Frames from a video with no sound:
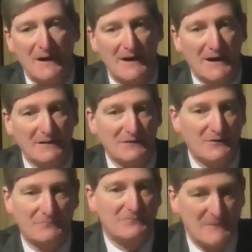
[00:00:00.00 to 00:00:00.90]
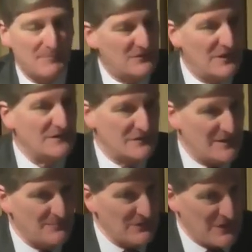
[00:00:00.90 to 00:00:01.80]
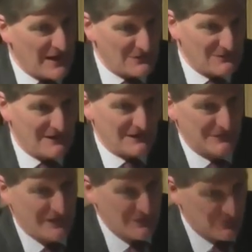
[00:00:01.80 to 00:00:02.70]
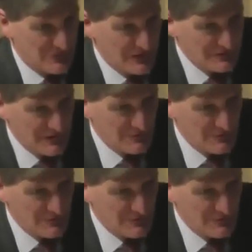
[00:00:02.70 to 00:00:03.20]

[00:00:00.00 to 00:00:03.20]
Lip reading: And Number 10 accepted that, and Edward Garnier